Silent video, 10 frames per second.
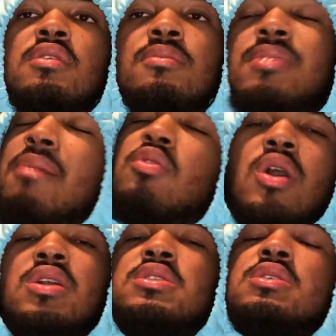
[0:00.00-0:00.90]

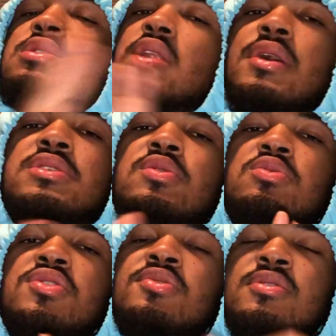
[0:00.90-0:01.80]
But it's a lot of school
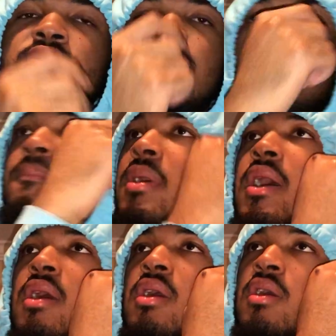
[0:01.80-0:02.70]
shootings.
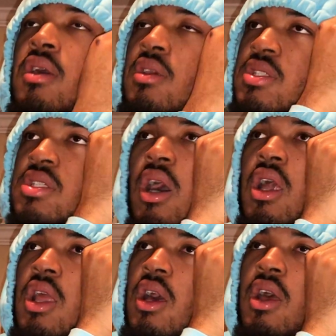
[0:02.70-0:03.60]
But just
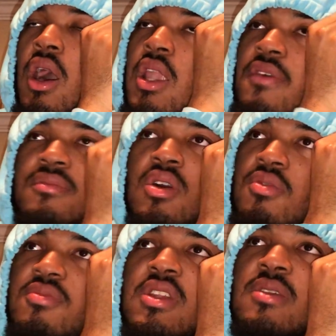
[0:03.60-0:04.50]
all of them
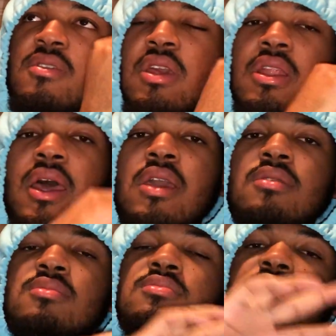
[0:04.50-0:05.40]
don't really get like
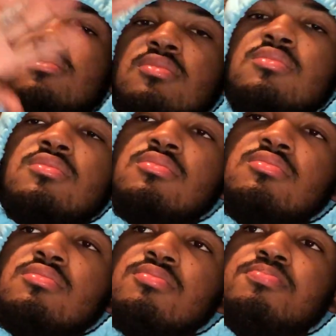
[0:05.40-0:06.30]

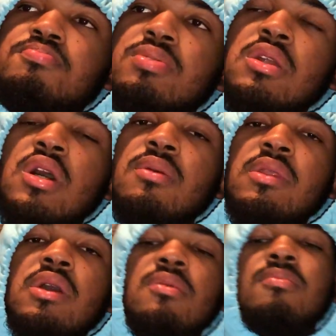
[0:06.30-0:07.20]
put up
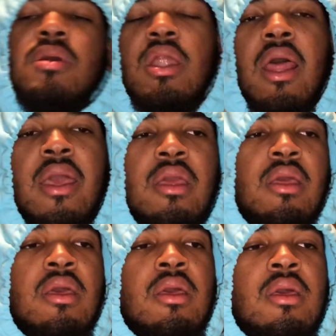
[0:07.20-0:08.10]
there, but like
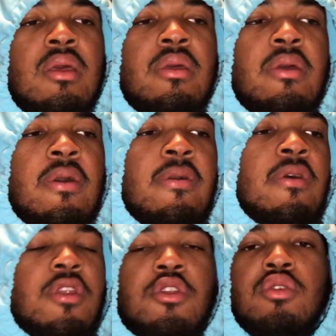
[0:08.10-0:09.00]

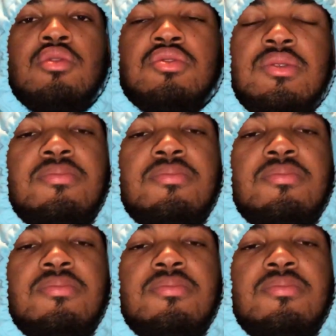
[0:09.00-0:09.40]
on the news.